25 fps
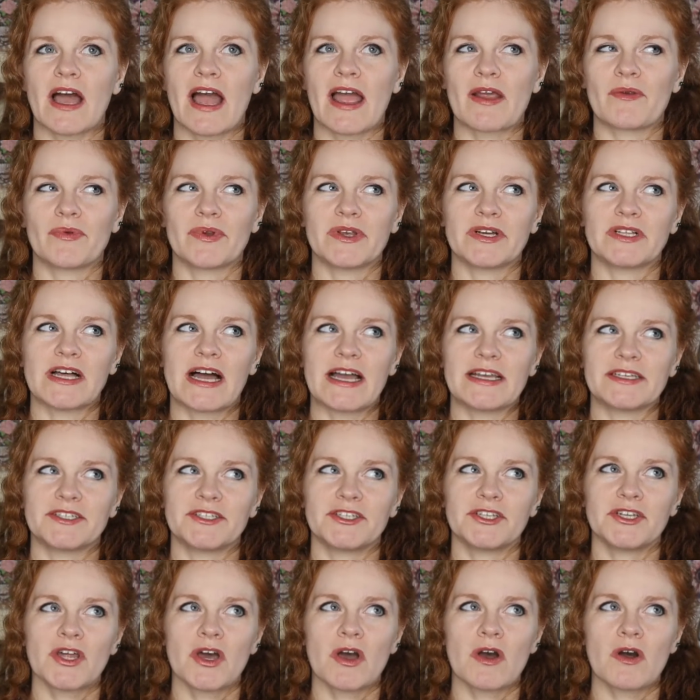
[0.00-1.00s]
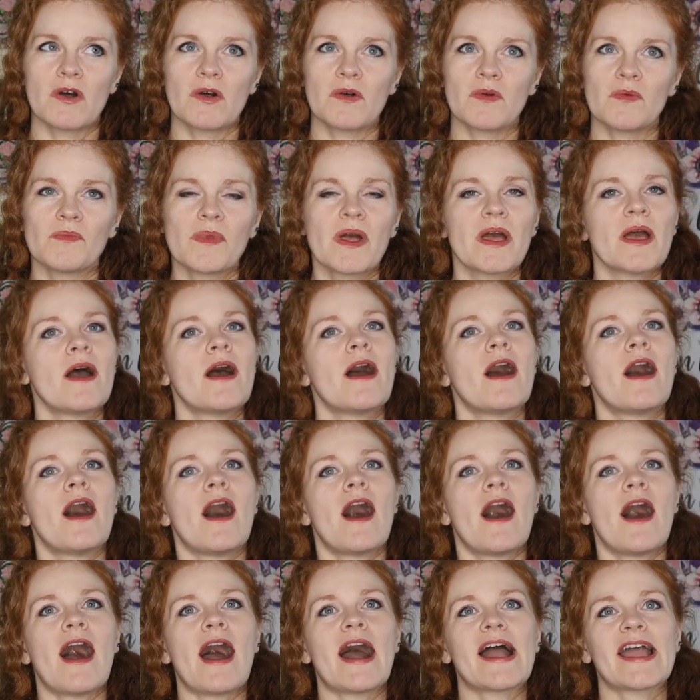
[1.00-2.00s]
I realized,
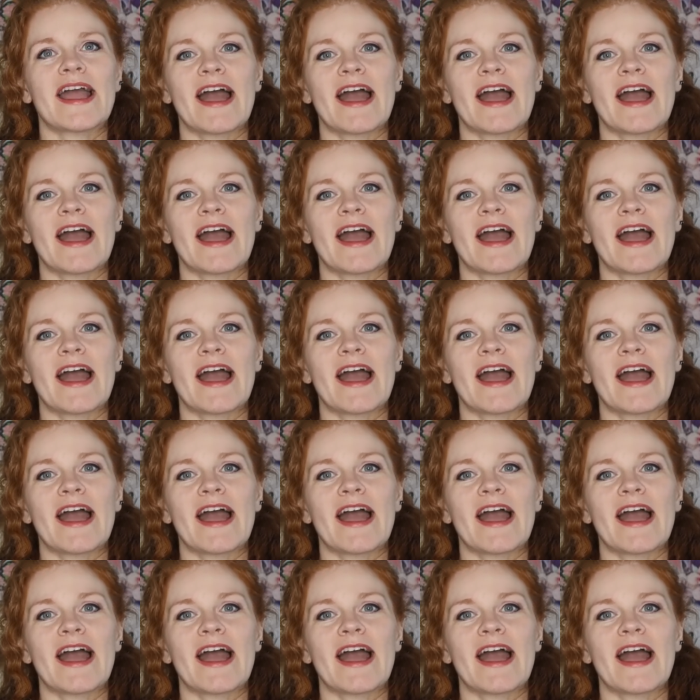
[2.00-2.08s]
I